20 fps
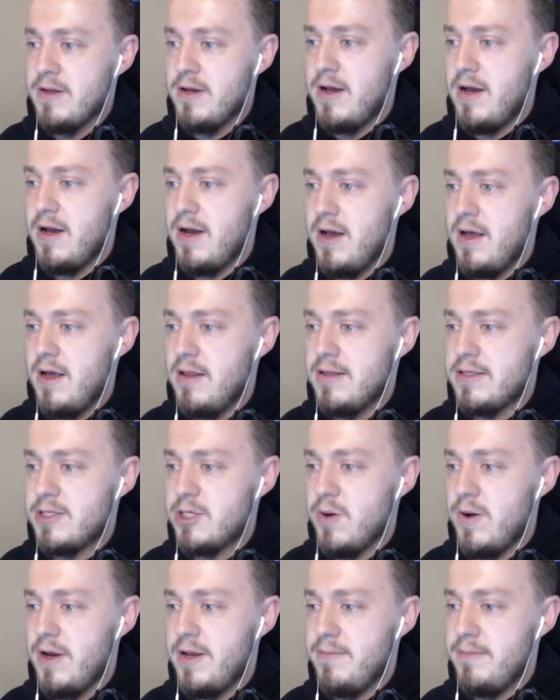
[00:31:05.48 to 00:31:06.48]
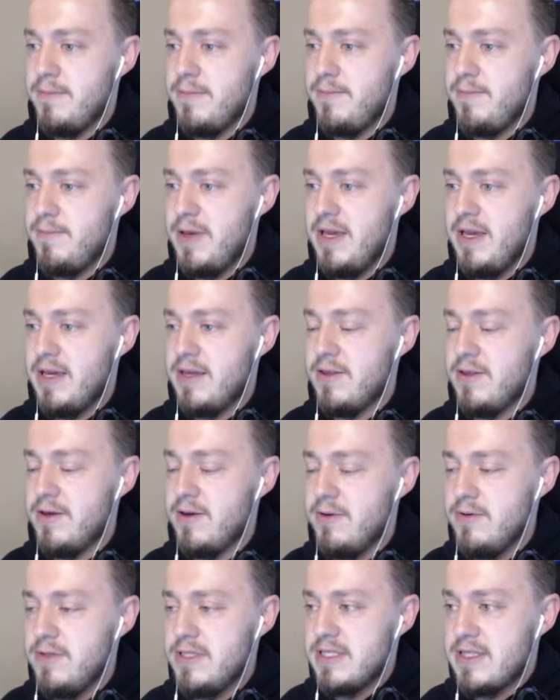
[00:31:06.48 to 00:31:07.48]
Let's go ahead and pick
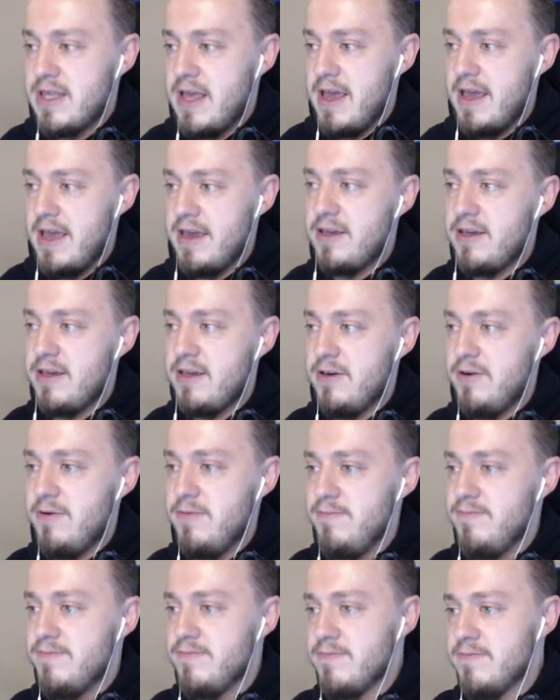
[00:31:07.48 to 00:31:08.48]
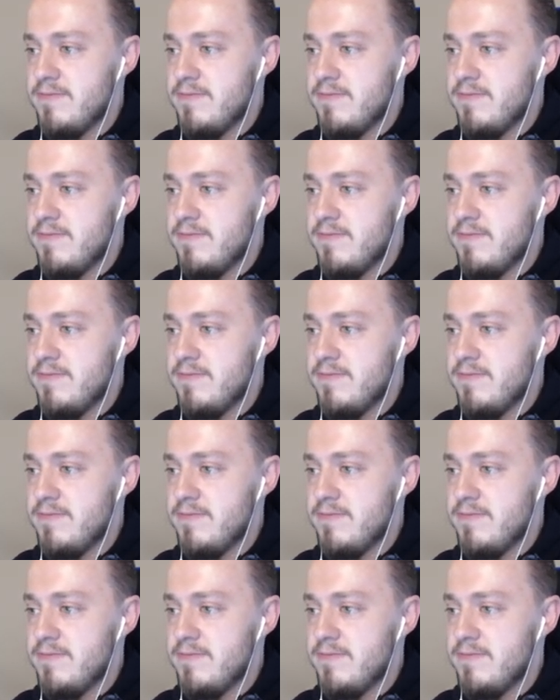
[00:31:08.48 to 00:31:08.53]
those. Thank you.